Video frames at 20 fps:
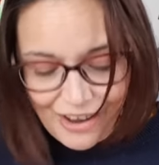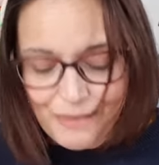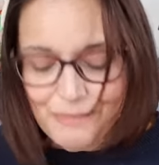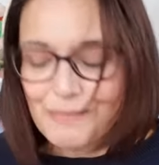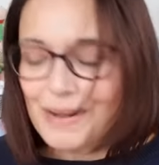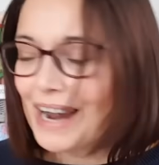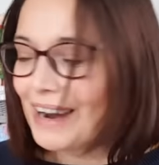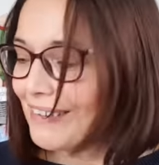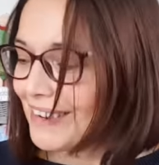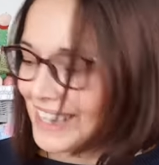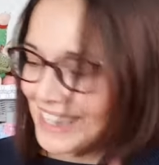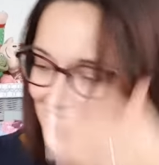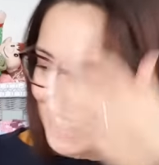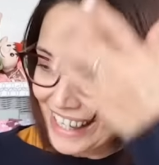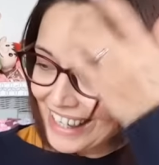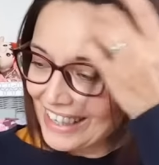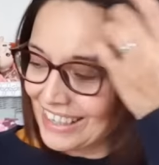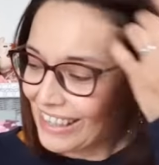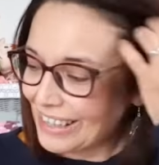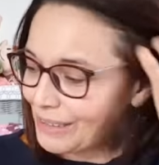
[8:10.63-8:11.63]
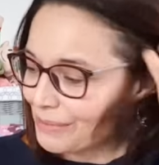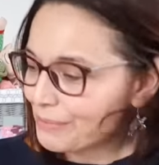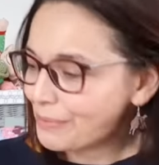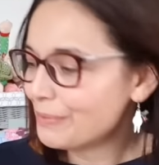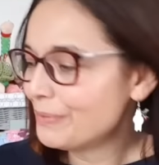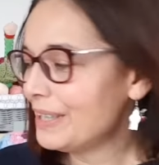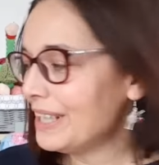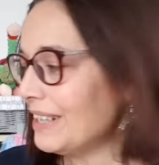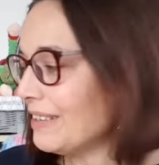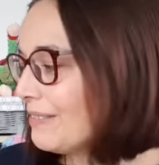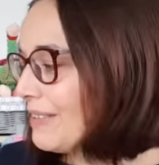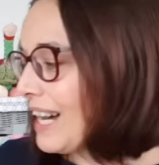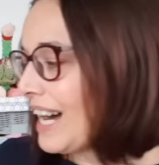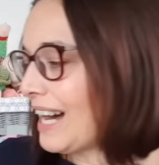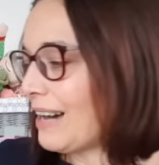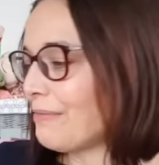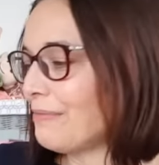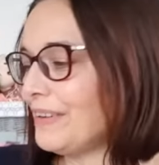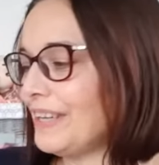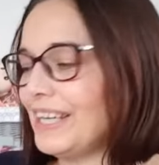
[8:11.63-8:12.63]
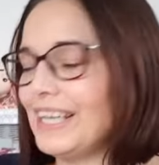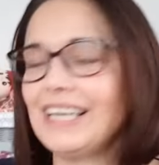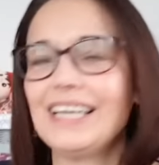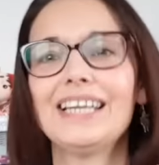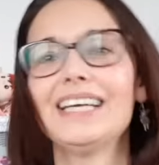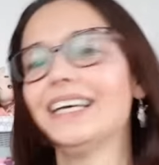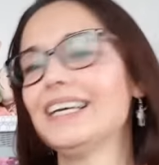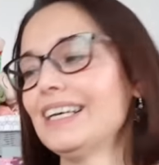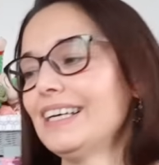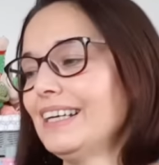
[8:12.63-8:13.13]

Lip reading: marry that up with having